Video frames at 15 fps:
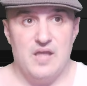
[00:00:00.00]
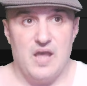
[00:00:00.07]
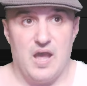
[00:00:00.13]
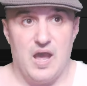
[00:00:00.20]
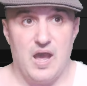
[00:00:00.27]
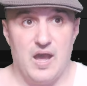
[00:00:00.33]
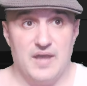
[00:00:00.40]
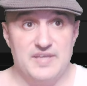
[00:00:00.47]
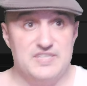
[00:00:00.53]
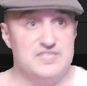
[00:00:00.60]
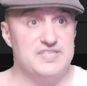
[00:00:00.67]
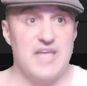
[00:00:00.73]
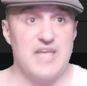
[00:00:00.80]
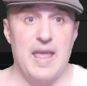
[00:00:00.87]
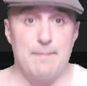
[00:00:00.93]
Uh, he's
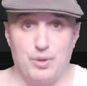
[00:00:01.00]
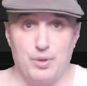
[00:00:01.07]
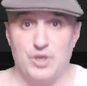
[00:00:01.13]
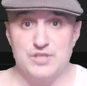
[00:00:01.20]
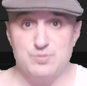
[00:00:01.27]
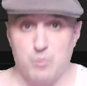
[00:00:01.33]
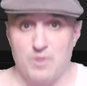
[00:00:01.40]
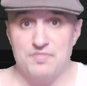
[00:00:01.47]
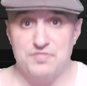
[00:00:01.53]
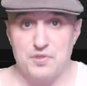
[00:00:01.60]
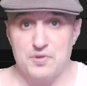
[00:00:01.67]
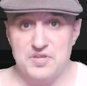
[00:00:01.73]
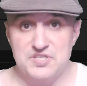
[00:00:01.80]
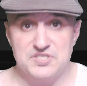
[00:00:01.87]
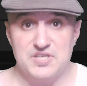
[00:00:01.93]
sat plus
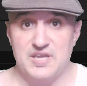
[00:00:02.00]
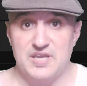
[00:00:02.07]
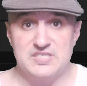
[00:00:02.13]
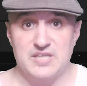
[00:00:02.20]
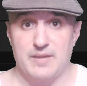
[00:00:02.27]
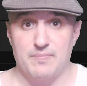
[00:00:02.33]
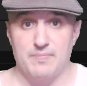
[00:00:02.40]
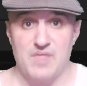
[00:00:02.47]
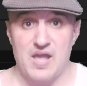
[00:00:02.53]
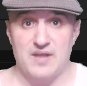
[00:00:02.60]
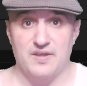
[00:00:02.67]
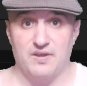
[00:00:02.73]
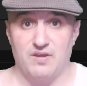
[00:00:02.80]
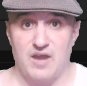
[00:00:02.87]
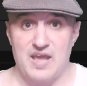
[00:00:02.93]
136, and I'm not going
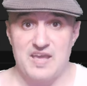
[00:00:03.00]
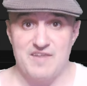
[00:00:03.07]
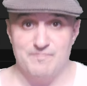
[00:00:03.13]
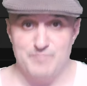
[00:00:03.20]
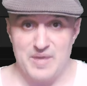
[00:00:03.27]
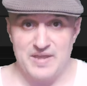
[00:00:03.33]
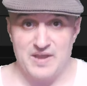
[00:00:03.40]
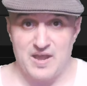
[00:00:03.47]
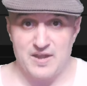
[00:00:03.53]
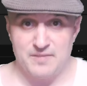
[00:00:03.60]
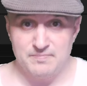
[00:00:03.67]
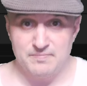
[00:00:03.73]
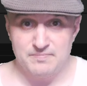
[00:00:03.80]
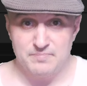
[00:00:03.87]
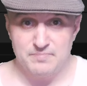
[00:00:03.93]
to lie, I bet on
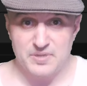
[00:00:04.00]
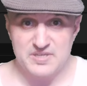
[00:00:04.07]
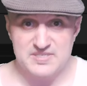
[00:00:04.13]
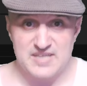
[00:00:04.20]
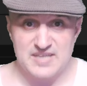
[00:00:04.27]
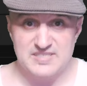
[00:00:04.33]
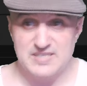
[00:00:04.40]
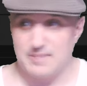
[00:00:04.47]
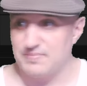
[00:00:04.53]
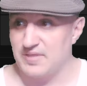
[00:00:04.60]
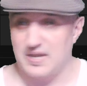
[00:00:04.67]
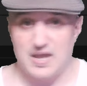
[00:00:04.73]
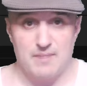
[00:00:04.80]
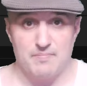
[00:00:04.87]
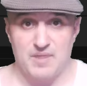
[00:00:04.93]
him, but it's not something
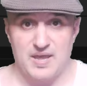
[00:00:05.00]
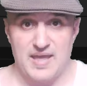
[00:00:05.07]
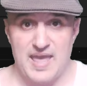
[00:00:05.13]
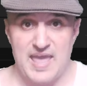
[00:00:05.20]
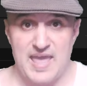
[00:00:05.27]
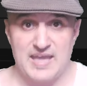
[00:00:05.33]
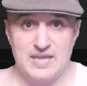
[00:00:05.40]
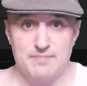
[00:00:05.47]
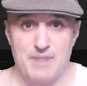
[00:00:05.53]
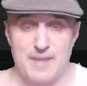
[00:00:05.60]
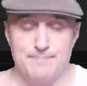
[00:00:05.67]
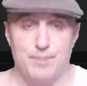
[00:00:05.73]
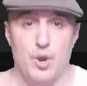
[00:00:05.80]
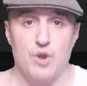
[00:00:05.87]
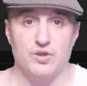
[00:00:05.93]
I'm uh, hanging my
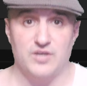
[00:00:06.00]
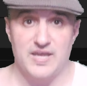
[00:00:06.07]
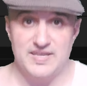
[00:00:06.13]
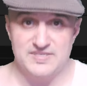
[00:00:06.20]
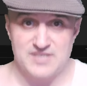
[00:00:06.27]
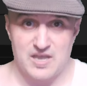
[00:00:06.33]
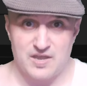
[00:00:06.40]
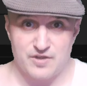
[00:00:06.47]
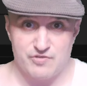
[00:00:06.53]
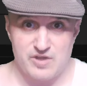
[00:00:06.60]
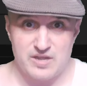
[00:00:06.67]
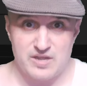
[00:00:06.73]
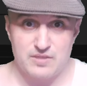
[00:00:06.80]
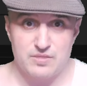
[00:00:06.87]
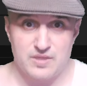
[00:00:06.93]
parlays on or
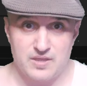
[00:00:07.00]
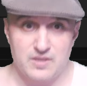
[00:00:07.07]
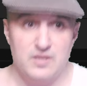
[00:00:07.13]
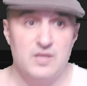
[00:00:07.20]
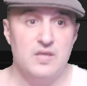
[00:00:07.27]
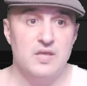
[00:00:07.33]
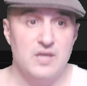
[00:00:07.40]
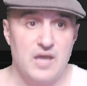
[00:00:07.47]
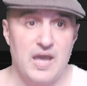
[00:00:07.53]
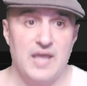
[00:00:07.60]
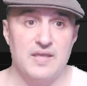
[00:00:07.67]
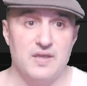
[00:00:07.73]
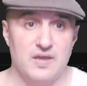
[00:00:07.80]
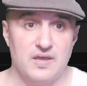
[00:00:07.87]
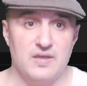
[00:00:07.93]
anything.
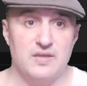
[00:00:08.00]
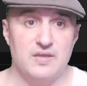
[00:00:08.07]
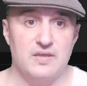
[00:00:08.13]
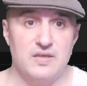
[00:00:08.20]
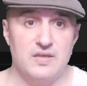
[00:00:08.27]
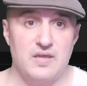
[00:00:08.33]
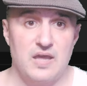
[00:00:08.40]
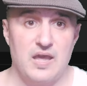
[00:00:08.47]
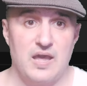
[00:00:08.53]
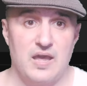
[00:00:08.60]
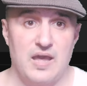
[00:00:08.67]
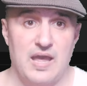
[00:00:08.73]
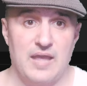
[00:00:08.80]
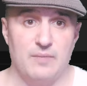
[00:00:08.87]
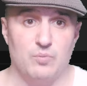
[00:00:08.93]
I uh,
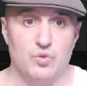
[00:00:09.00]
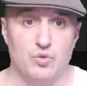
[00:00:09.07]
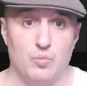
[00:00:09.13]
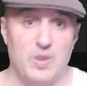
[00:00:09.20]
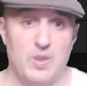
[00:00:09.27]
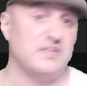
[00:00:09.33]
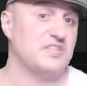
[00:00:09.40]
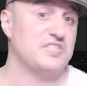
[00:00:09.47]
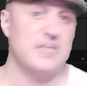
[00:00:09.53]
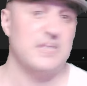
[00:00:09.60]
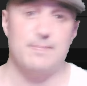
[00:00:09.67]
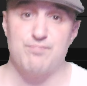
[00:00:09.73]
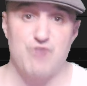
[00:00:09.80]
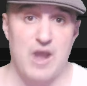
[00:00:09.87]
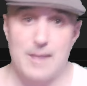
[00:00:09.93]
I will wait to see
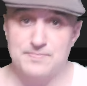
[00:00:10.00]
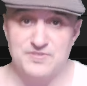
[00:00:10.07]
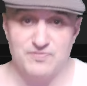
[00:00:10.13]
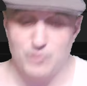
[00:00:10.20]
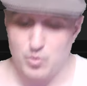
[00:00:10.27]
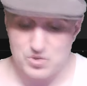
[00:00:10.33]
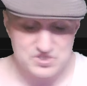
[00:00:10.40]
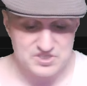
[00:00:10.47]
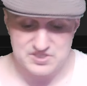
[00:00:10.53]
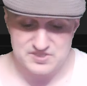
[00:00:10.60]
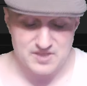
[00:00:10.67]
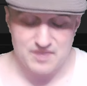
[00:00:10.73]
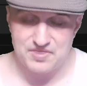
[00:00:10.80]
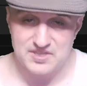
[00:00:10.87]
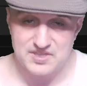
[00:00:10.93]
props, of course, because
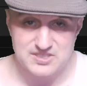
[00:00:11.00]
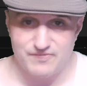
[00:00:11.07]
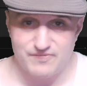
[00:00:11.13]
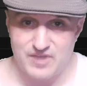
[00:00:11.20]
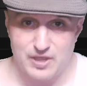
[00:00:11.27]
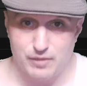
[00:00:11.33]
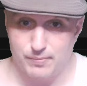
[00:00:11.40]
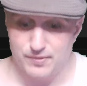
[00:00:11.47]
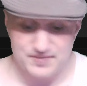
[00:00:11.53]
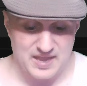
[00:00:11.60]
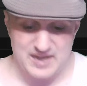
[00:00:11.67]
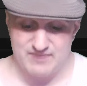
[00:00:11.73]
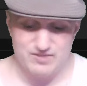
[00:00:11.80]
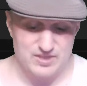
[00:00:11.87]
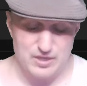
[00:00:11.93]
nothing's available, not
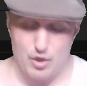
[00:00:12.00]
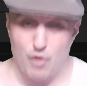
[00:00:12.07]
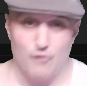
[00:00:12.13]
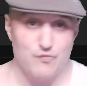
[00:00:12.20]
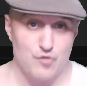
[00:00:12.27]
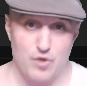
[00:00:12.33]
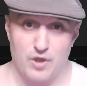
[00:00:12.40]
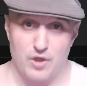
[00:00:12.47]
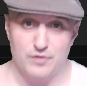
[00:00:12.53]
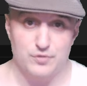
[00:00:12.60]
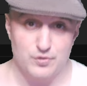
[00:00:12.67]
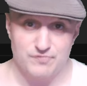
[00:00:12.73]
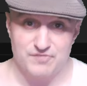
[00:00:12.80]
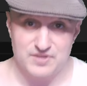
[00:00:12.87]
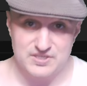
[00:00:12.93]
even the over under
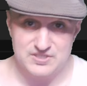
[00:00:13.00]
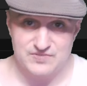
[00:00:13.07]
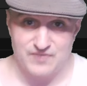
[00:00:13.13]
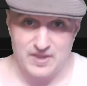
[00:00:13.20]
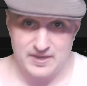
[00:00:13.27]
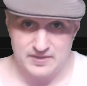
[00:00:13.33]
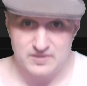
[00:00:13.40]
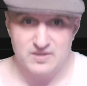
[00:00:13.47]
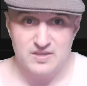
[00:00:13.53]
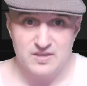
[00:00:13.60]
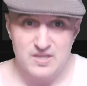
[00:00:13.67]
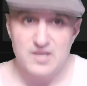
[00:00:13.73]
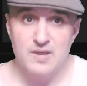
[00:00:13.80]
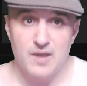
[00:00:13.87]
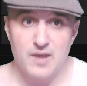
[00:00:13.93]
for this fight.
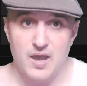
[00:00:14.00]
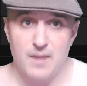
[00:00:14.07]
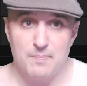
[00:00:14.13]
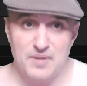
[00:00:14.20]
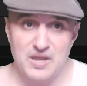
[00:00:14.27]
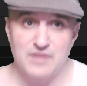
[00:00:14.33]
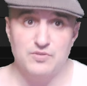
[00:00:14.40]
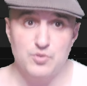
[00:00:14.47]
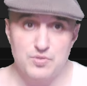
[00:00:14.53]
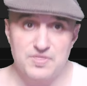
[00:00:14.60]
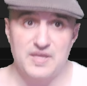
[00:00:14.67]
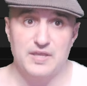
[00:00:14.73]
Uh, but I do think